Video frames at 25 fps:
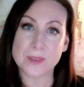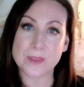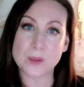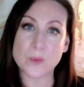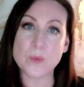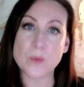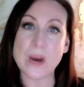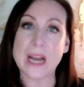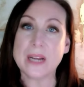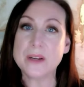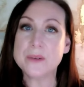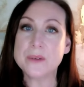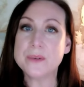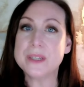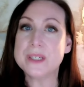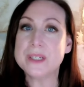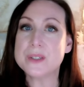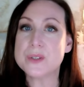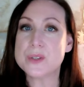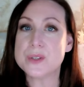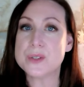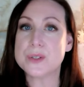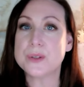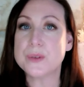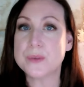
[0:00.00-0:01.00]
Why do we
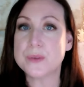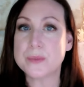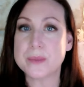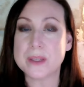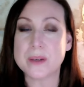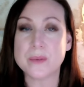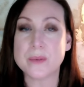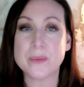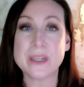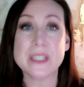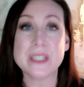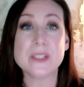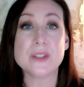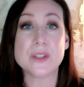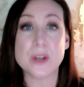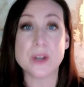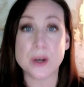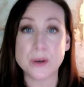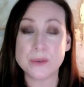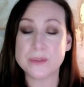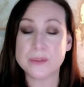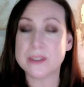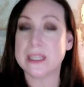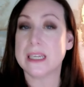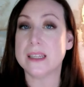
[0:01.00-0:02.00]
assume that we
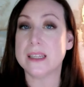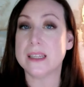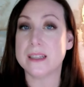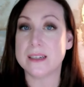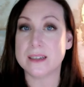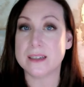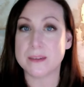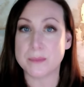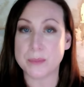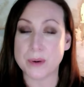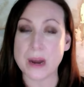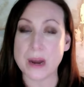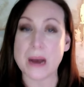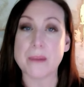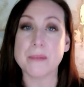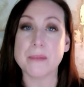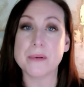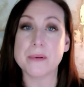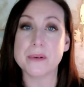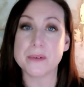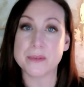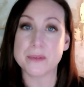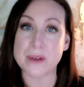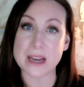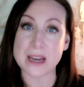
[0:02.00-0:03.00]
don't need
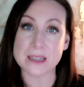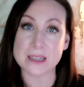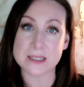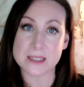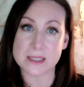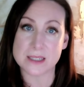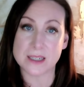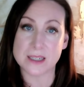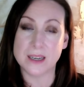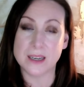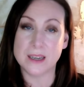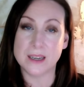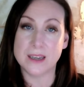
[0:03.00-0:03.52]
proper rest,